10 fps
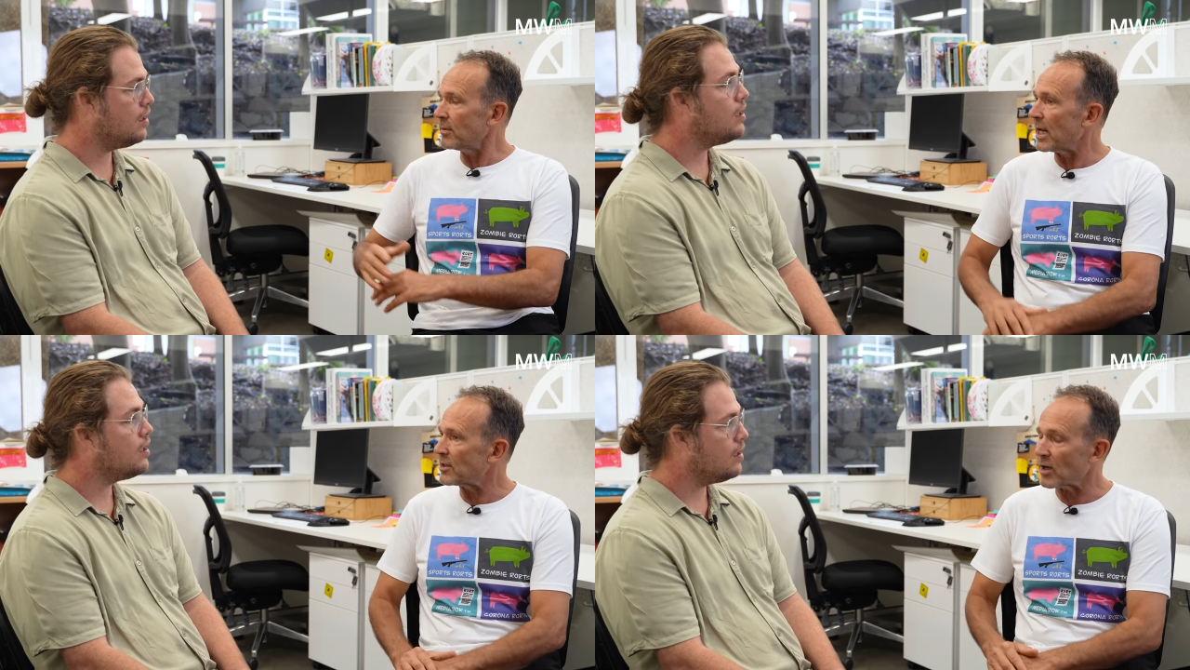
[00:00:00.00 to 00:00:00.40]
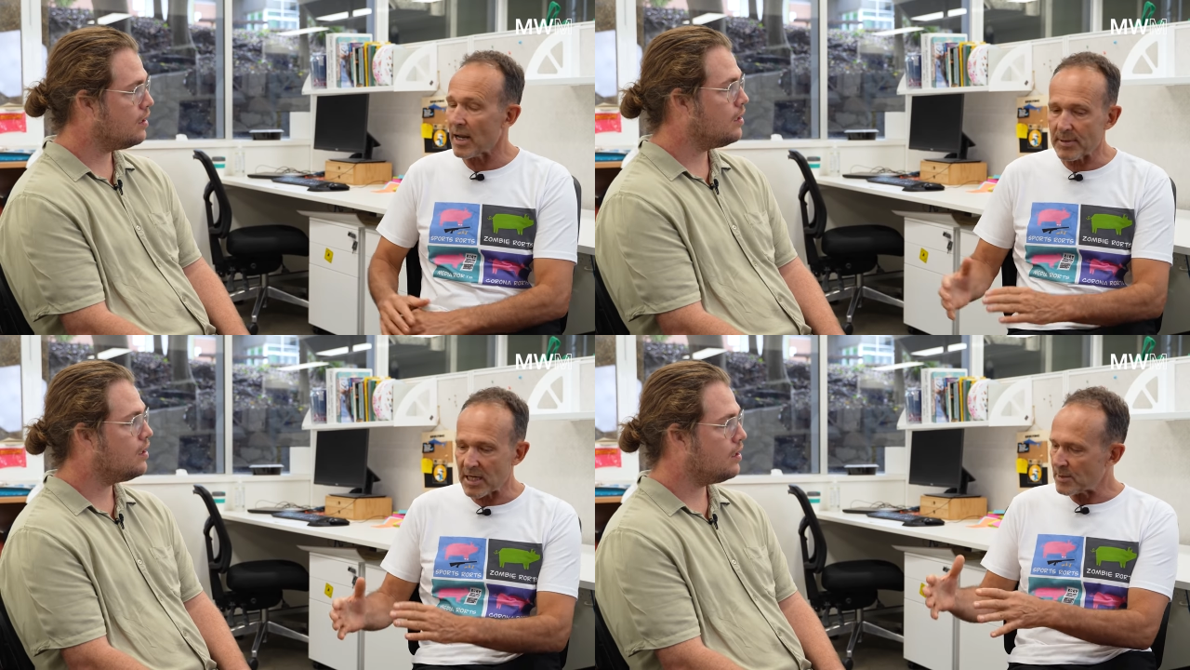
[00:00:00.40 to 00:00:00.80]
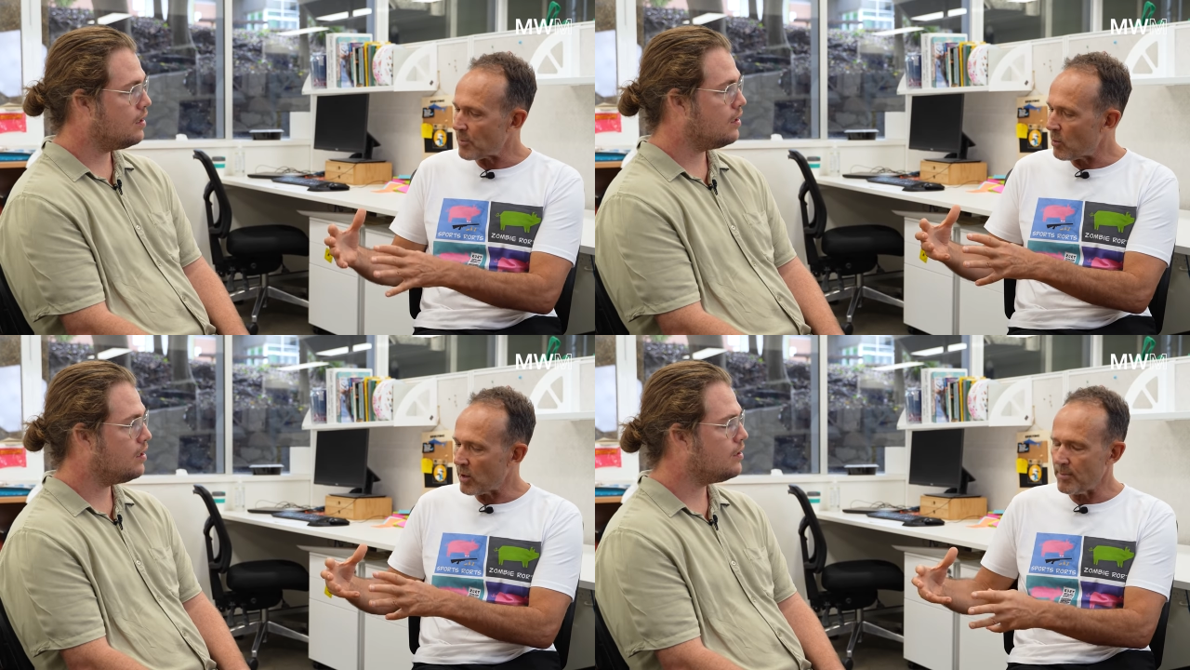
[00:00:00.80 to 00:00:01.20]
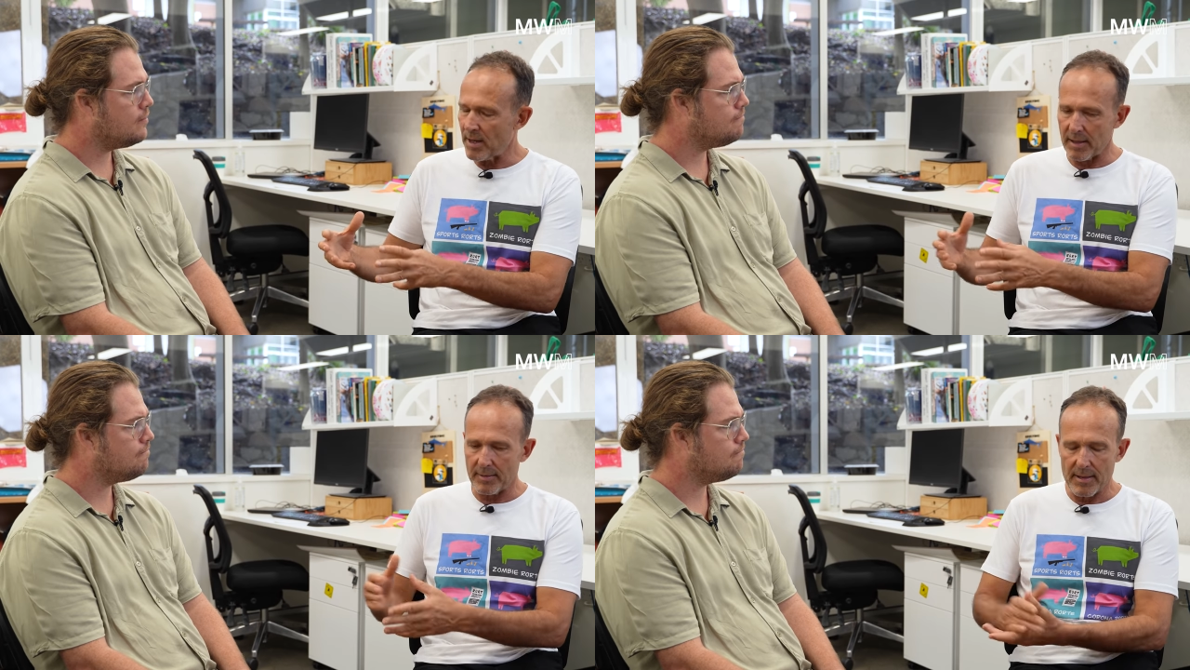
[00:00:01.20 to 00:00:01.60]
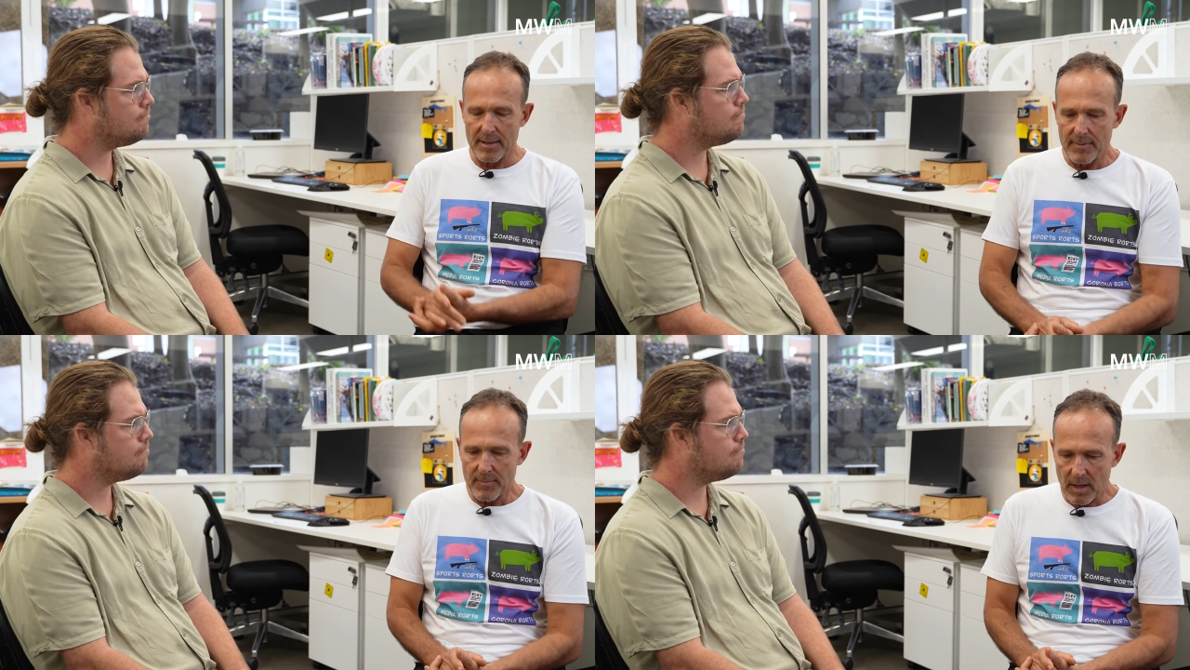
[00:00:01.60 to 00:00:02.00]
Speaker 1: natural habitats, but what about,
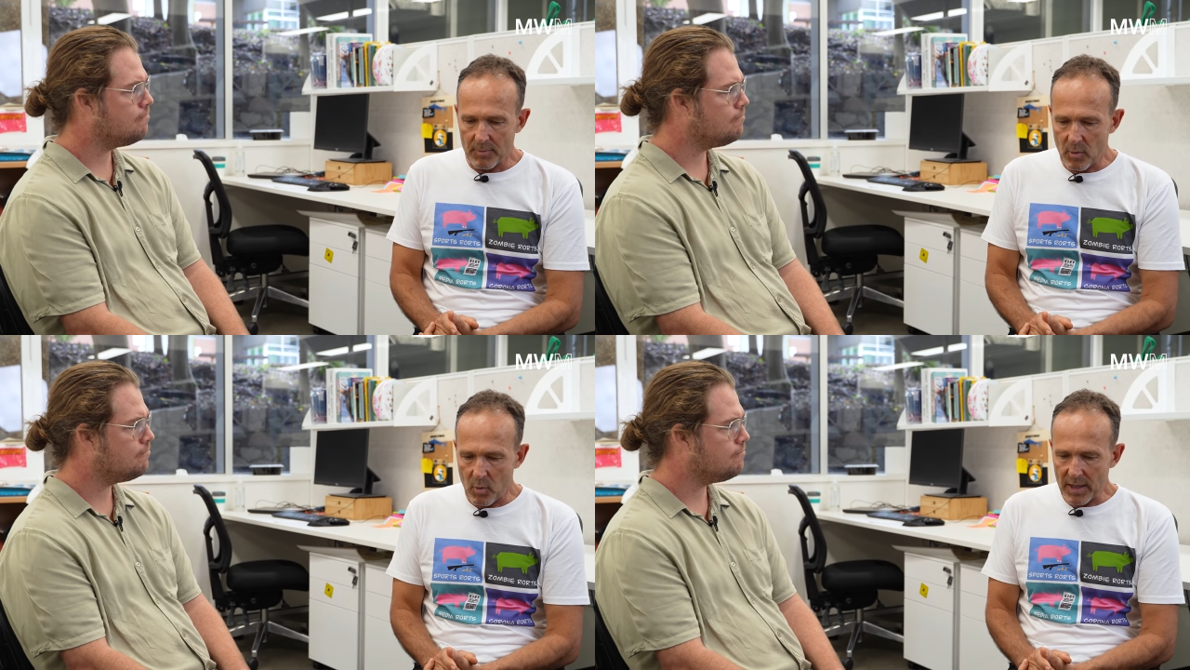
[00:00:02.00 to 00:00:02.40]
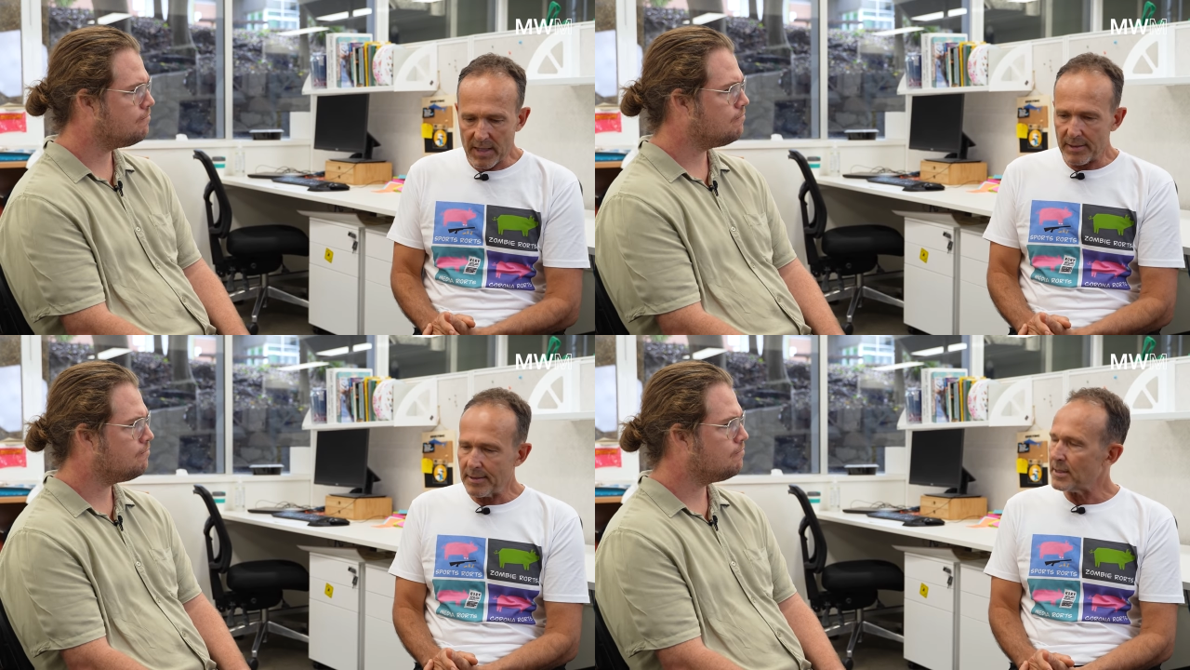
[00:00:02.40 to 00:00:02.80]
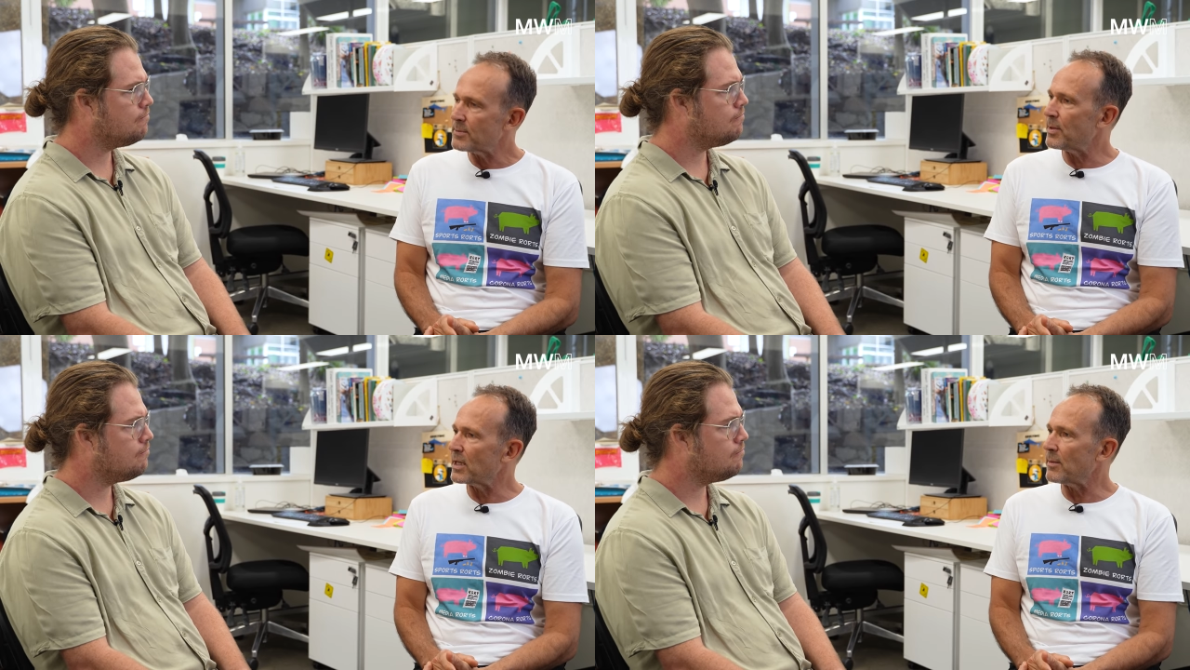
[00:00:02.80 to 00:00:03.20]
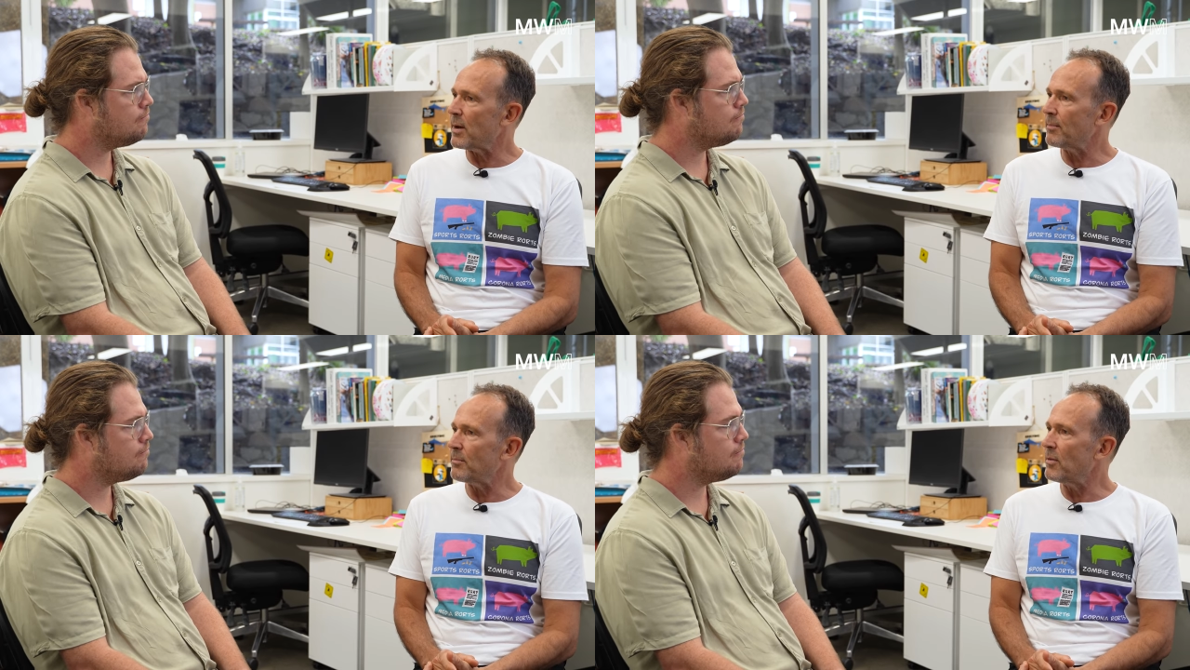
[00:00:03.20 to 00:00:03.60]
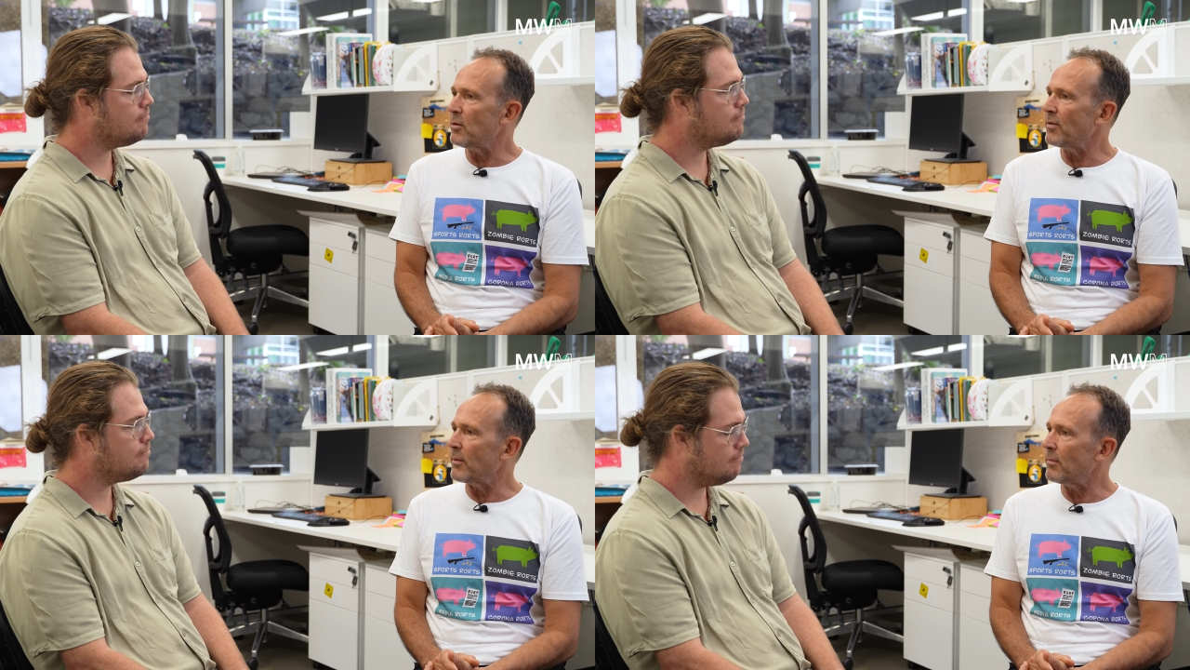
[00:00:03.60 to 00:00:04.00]
um, why can't you just pick them up and
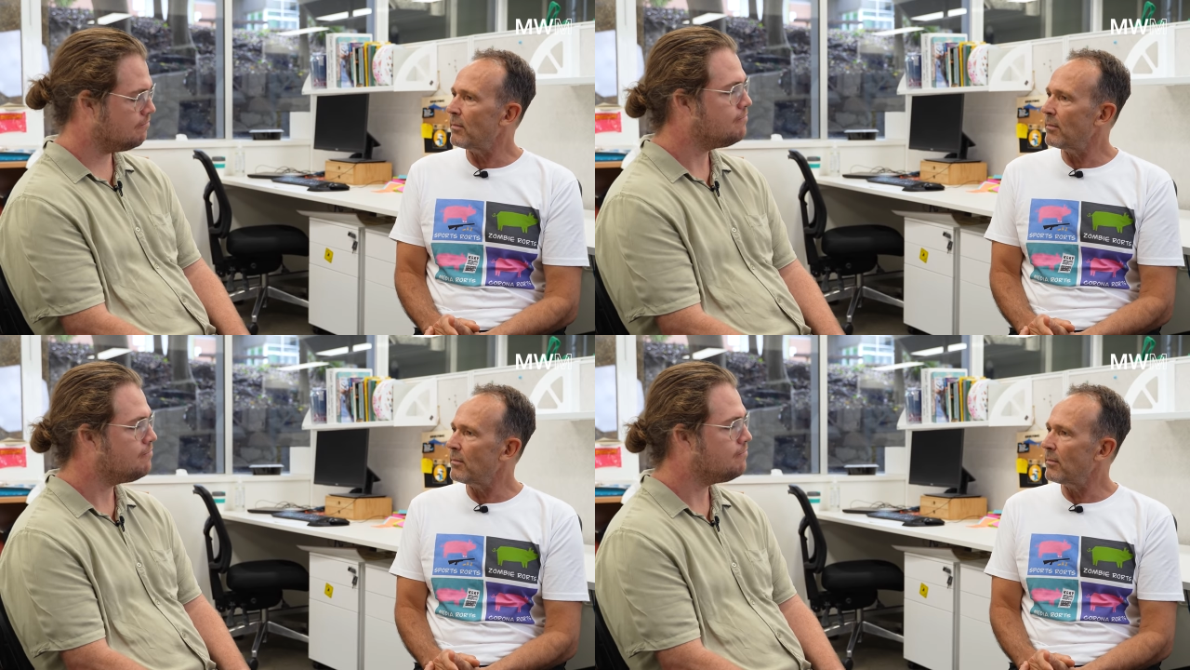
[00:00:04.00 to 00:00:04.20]
move them?